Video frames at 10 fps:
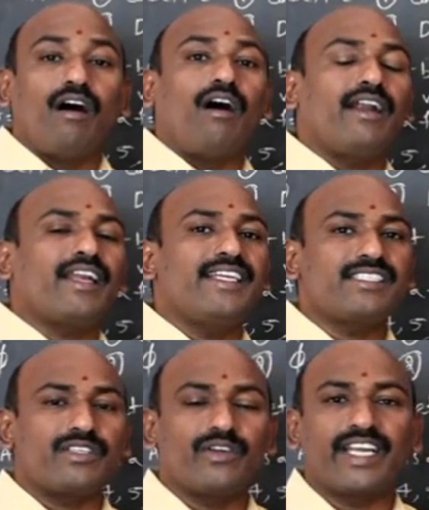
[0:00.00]
Order
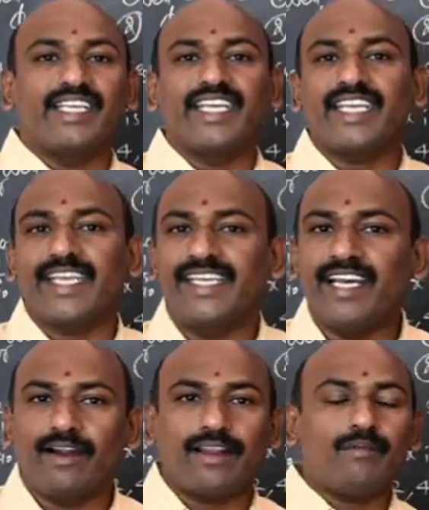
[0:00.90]
is you can take any
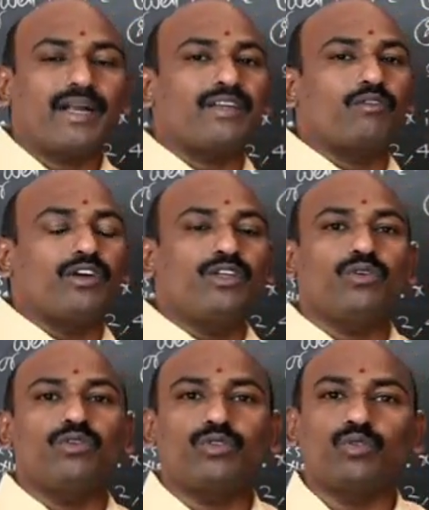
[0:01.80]
order, but 1
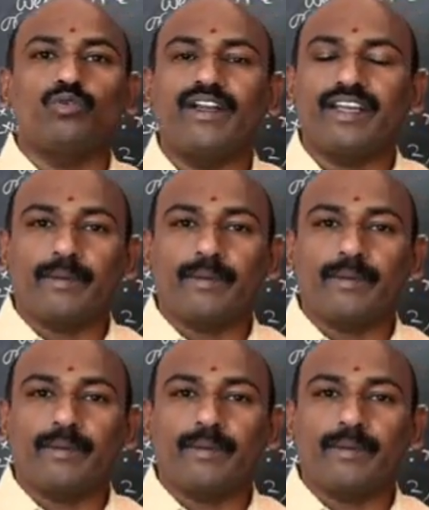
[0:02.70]
2 2 1